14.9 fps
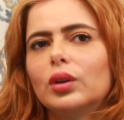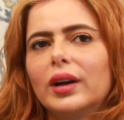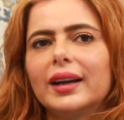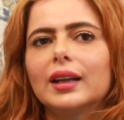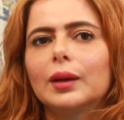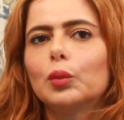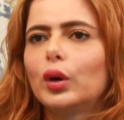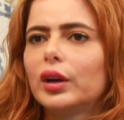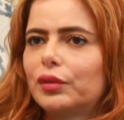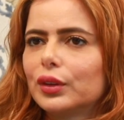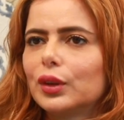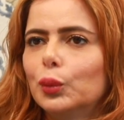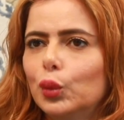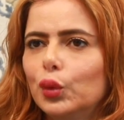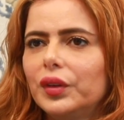tonight I'm going for
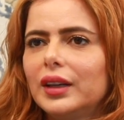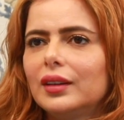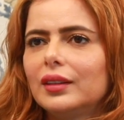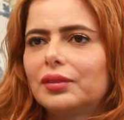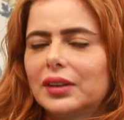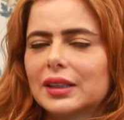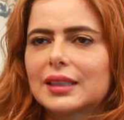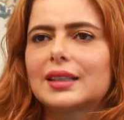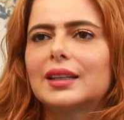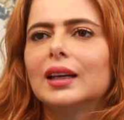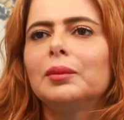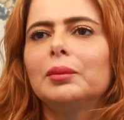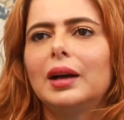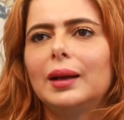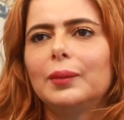the movie. First
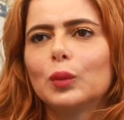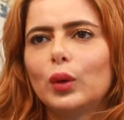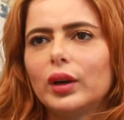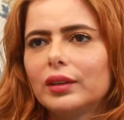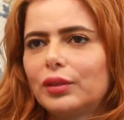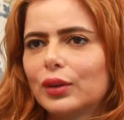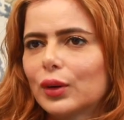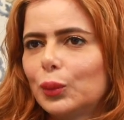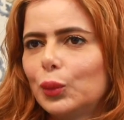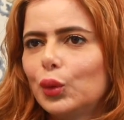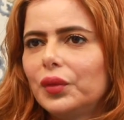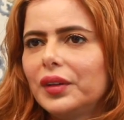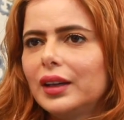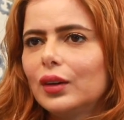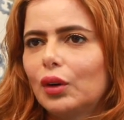time I'm going for a
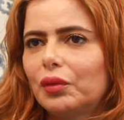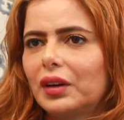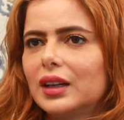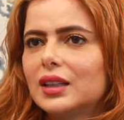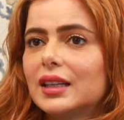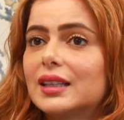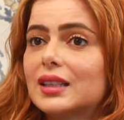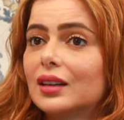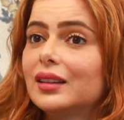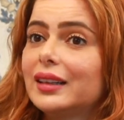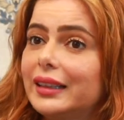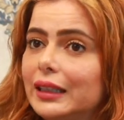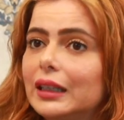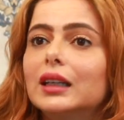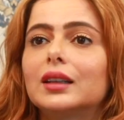movie of Ajit sir in
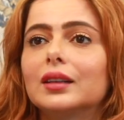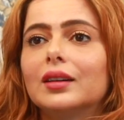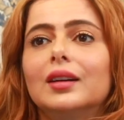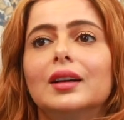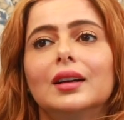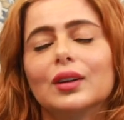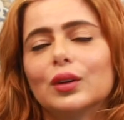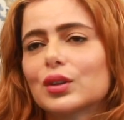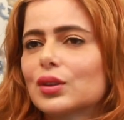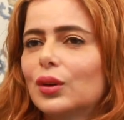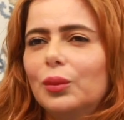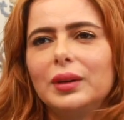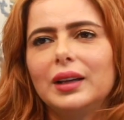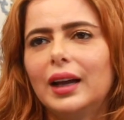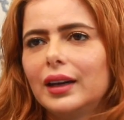the theatre, because
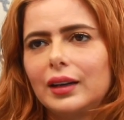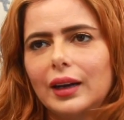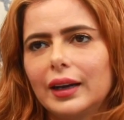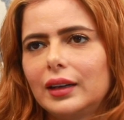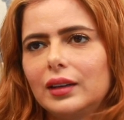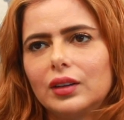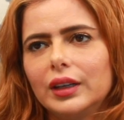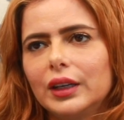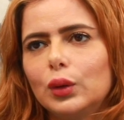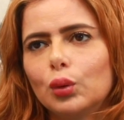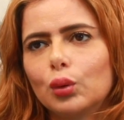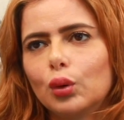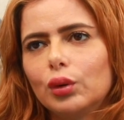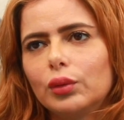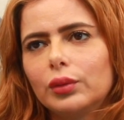normally I I really
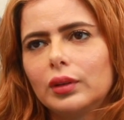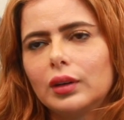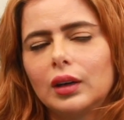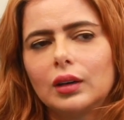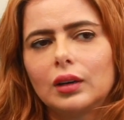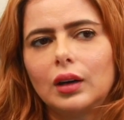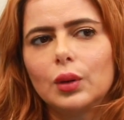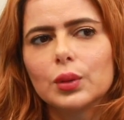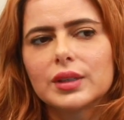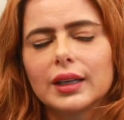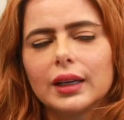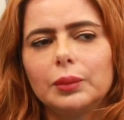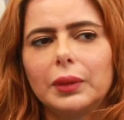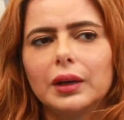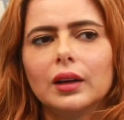don't go uh,
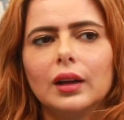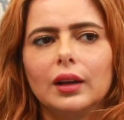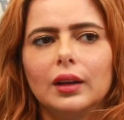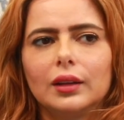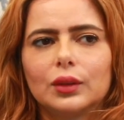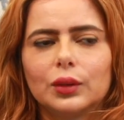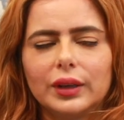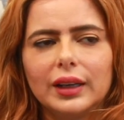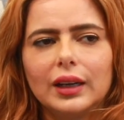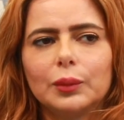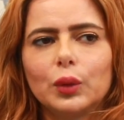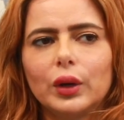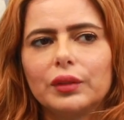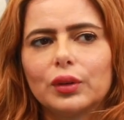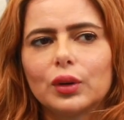outside, but today
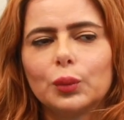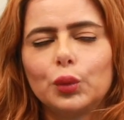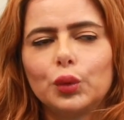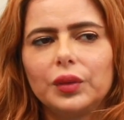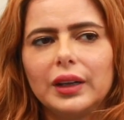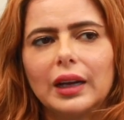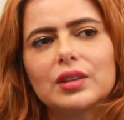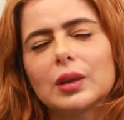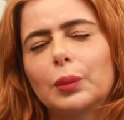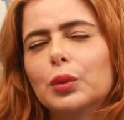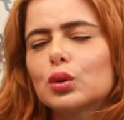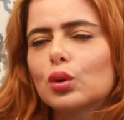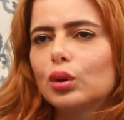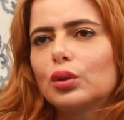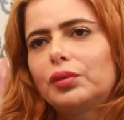I'm going for a movie. I
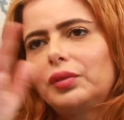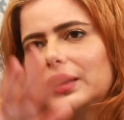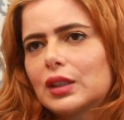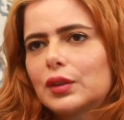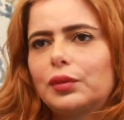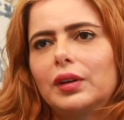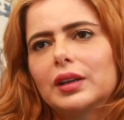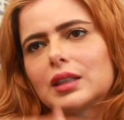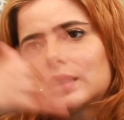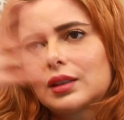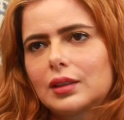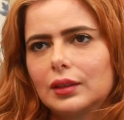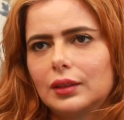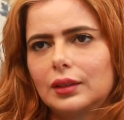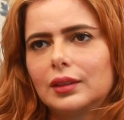suppose go to first
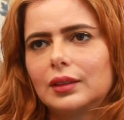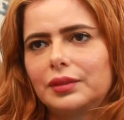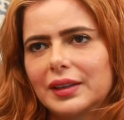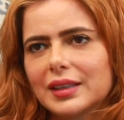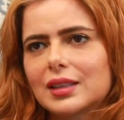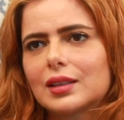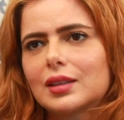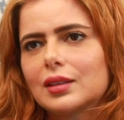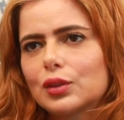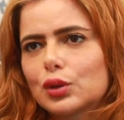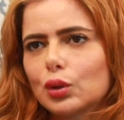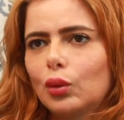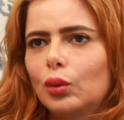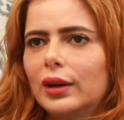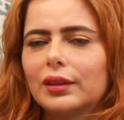first uh, first
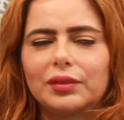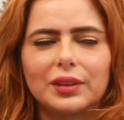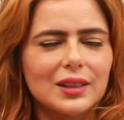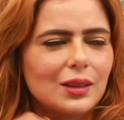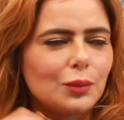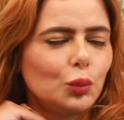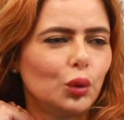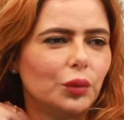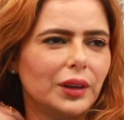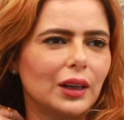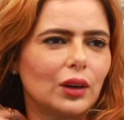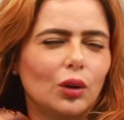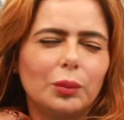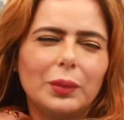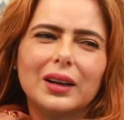show and first movie
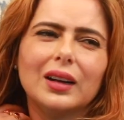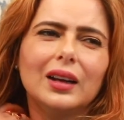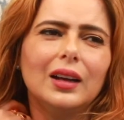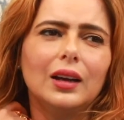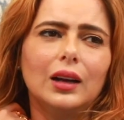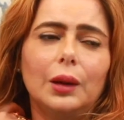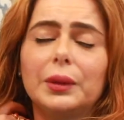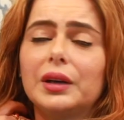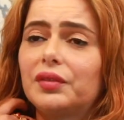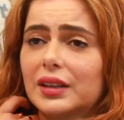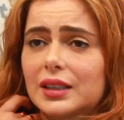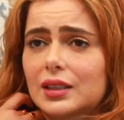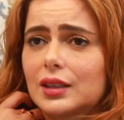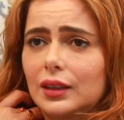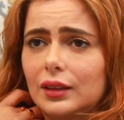and all, but I mean
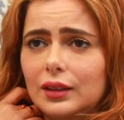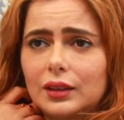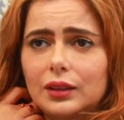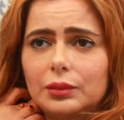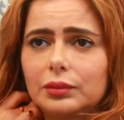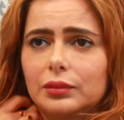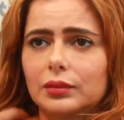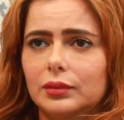first uh,